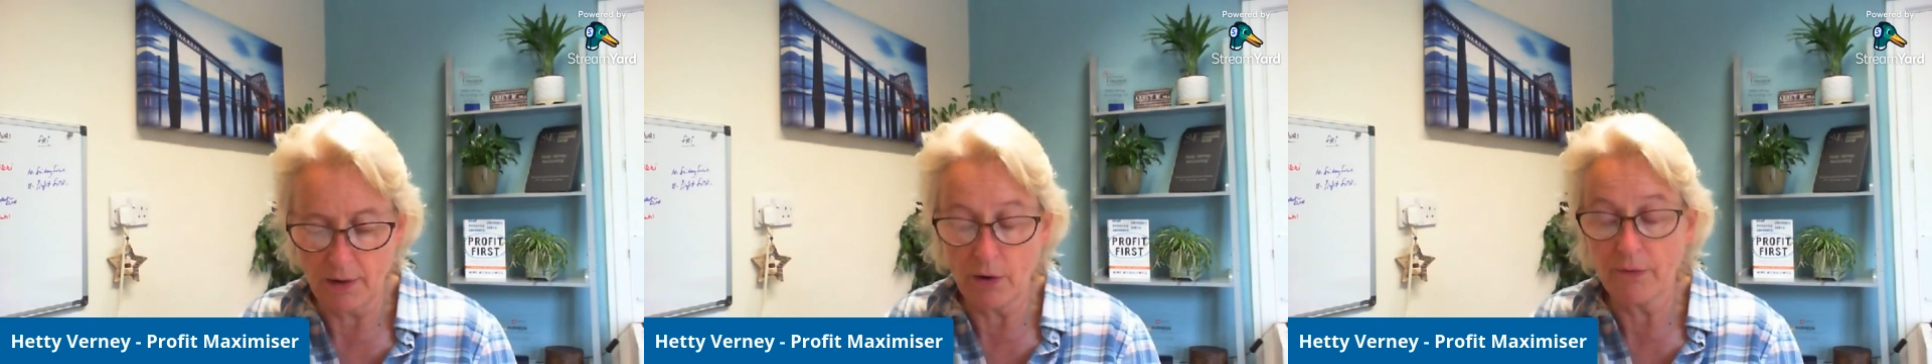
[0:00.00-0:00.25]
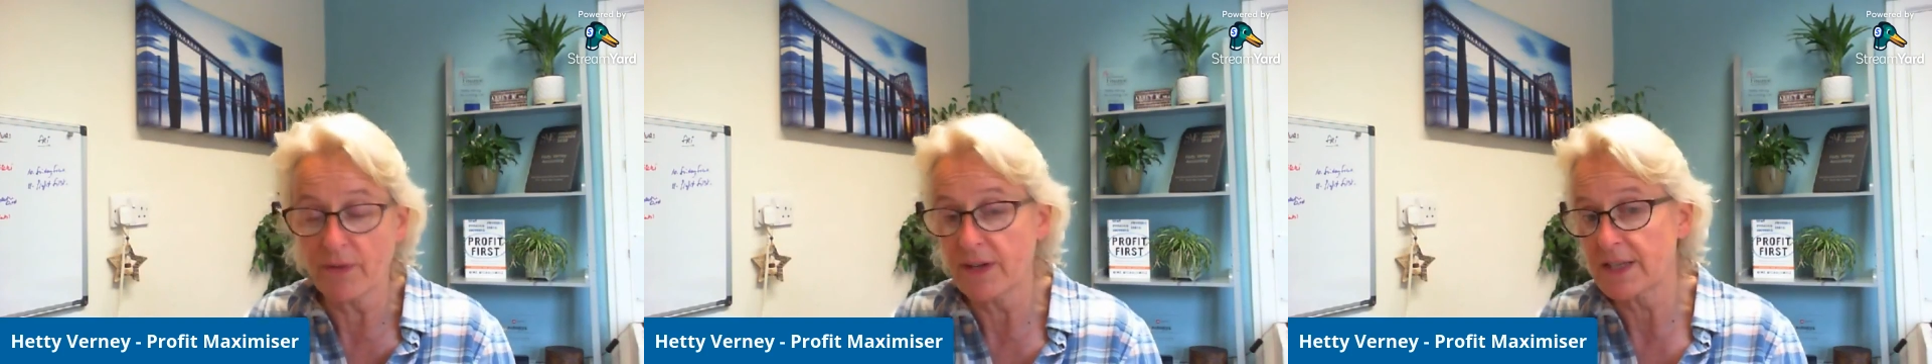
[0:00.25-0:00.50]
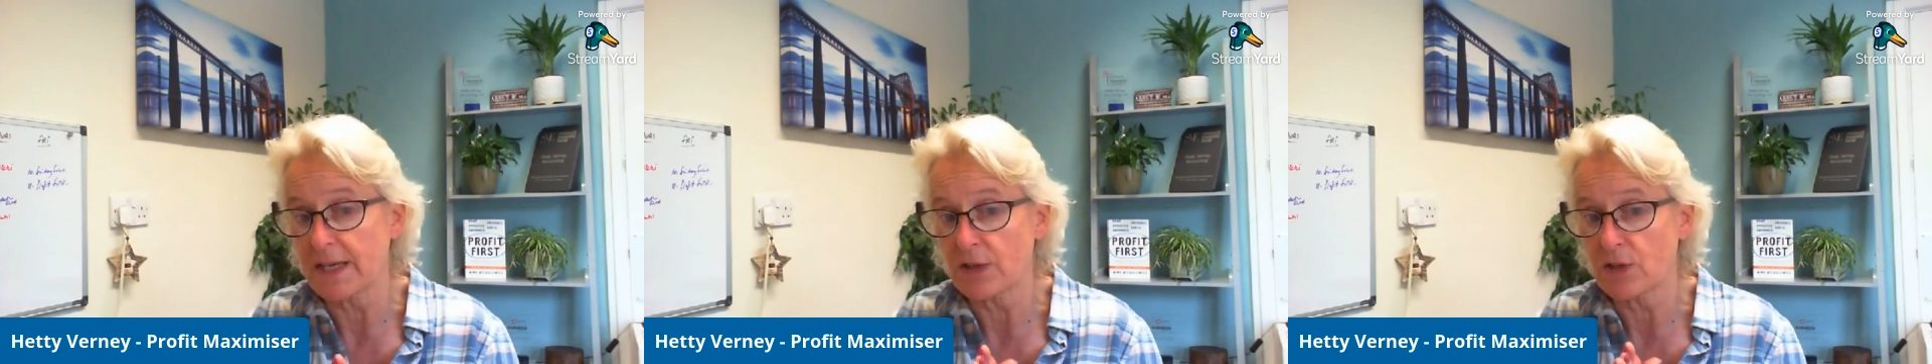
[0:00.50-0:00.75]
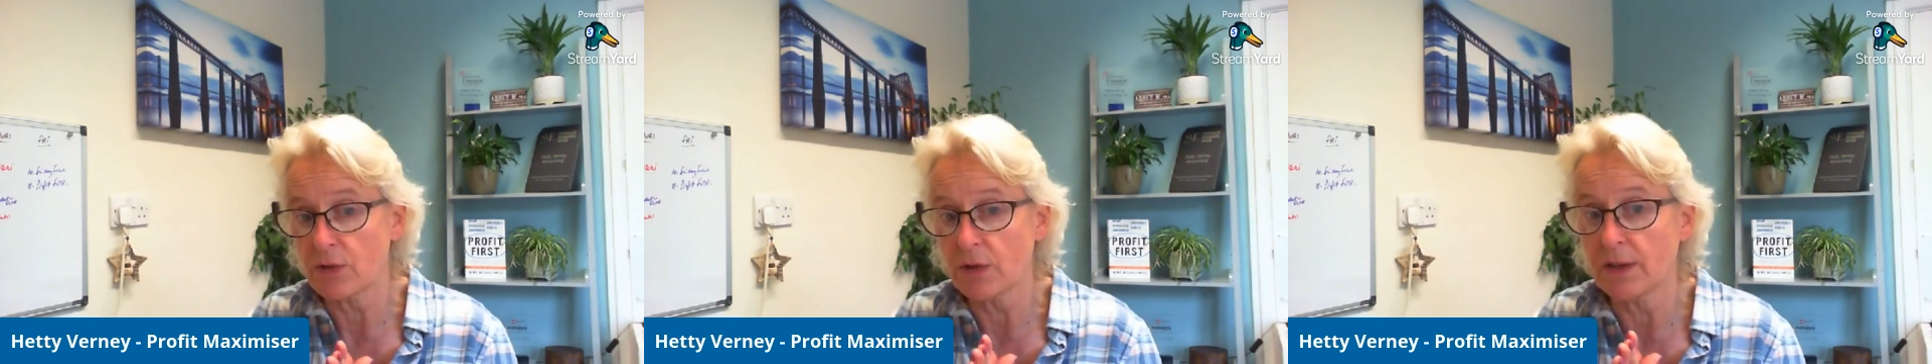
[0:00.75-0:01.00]
And obviously
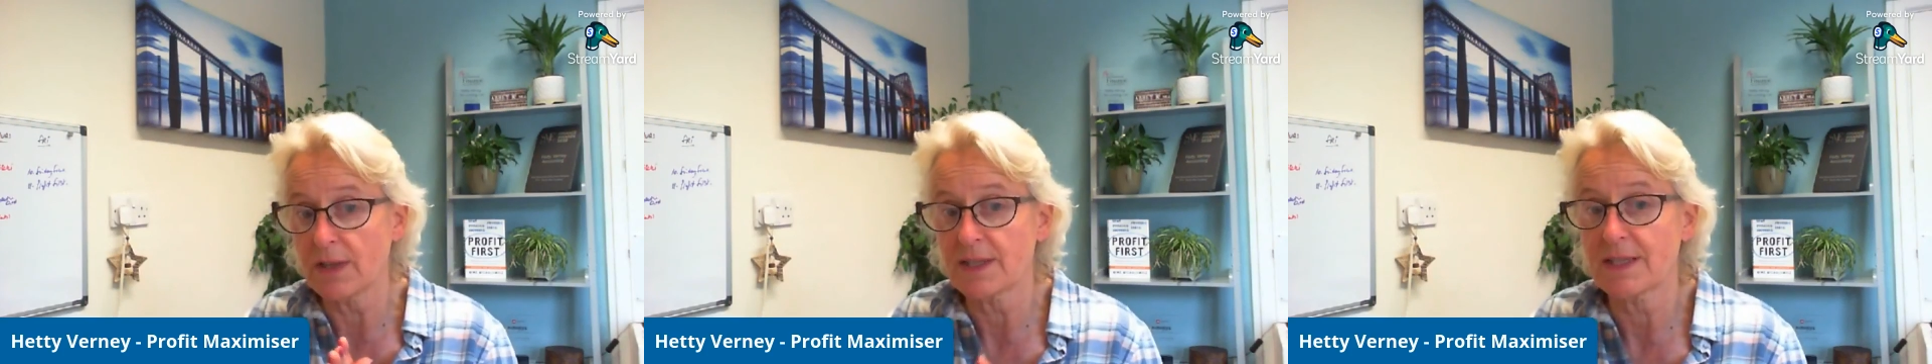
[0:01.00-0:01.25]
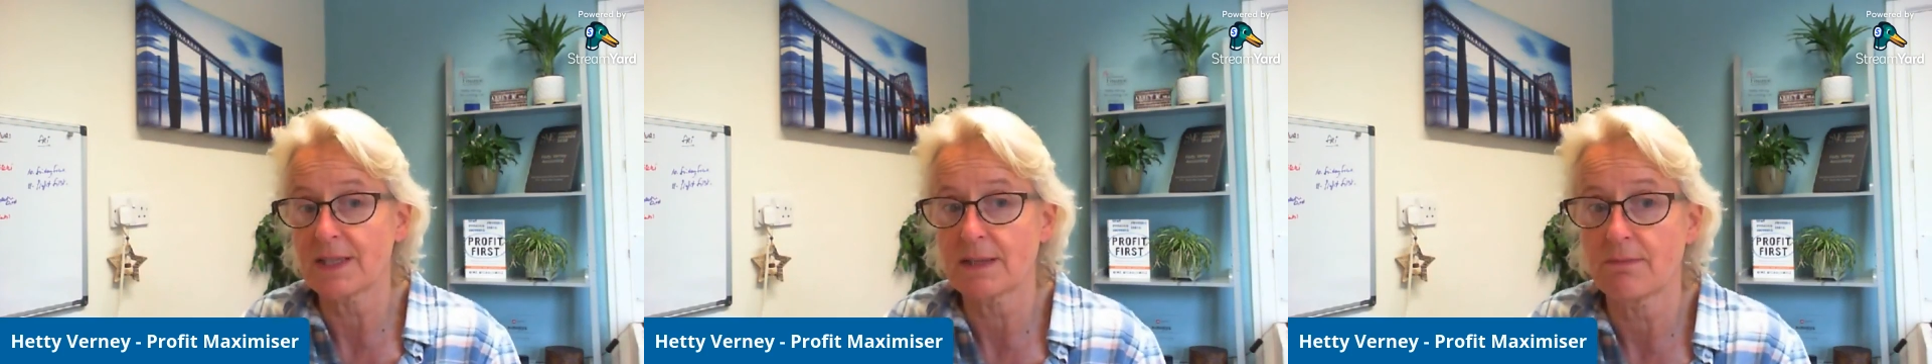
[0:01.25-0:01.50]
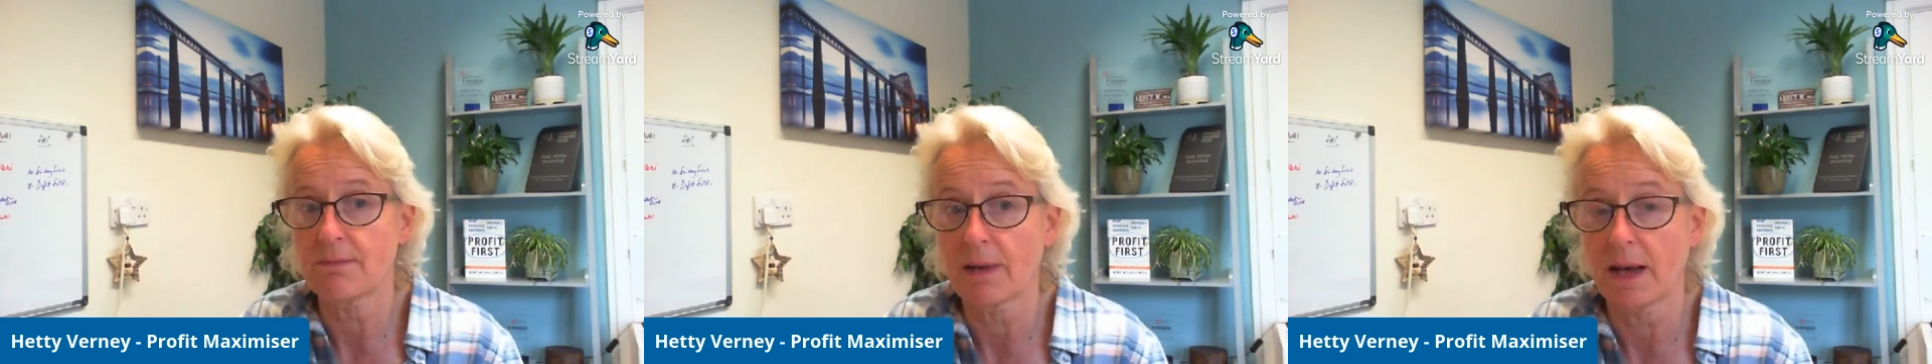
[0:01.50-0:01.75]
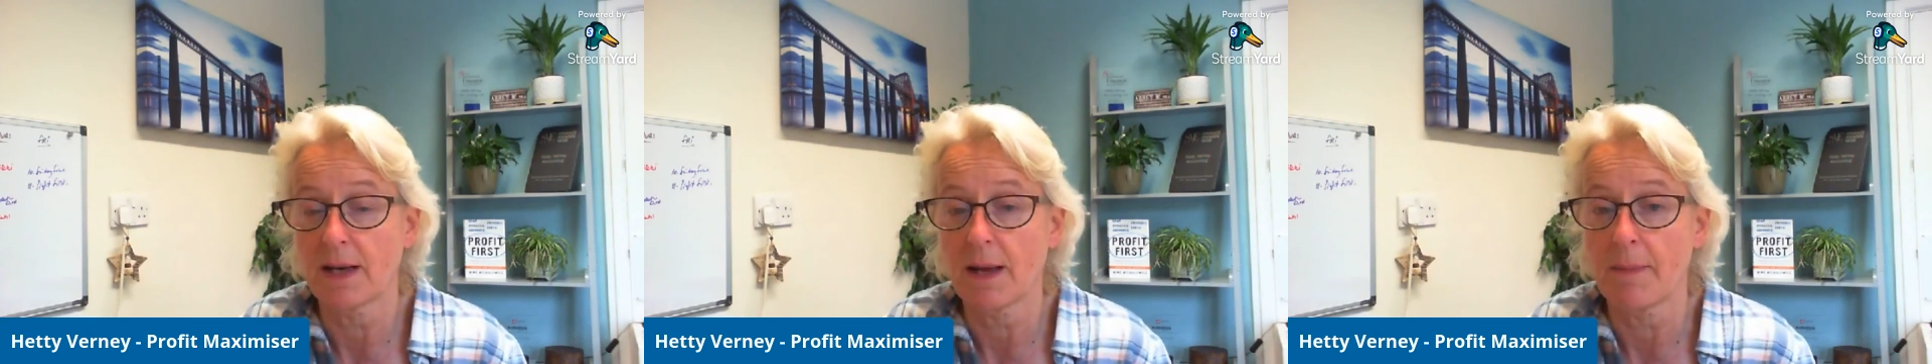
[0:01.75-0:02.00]
during this
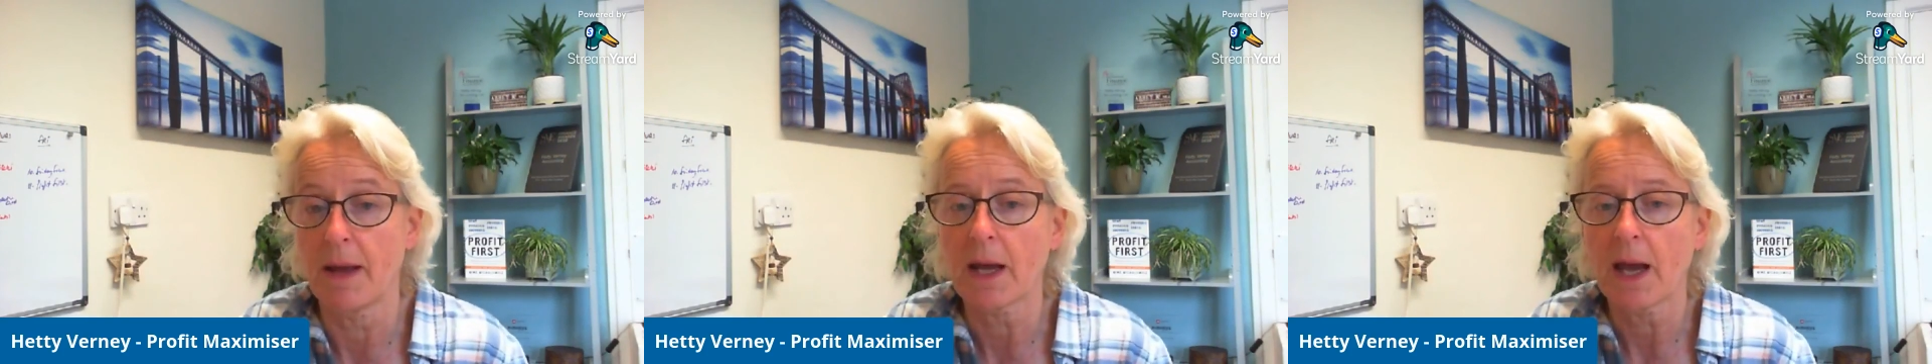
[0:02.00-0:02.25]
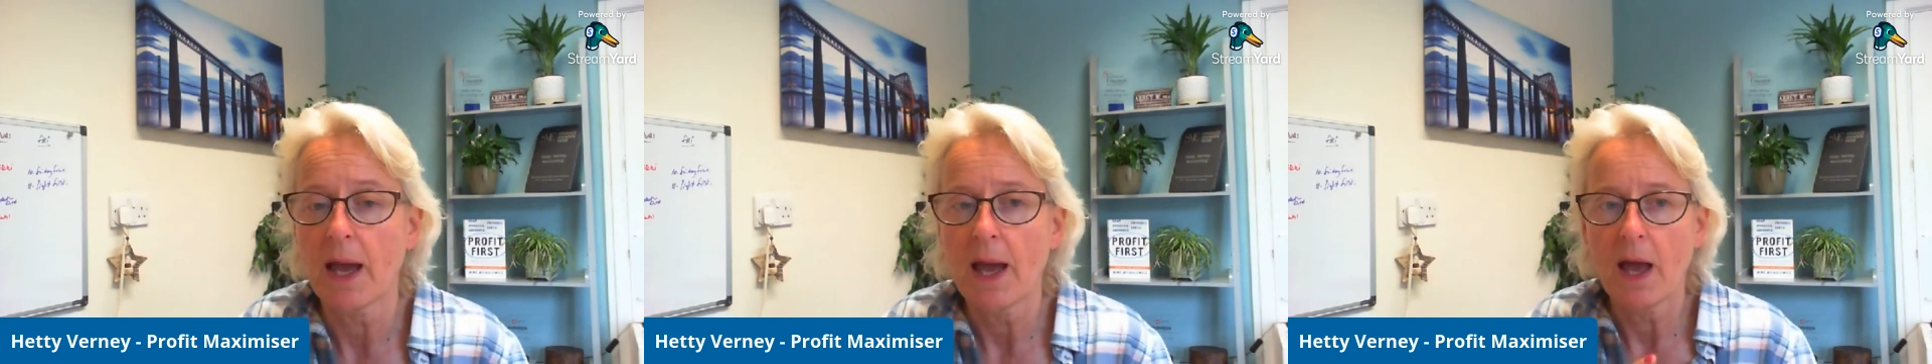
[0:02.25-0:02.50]
pandemic,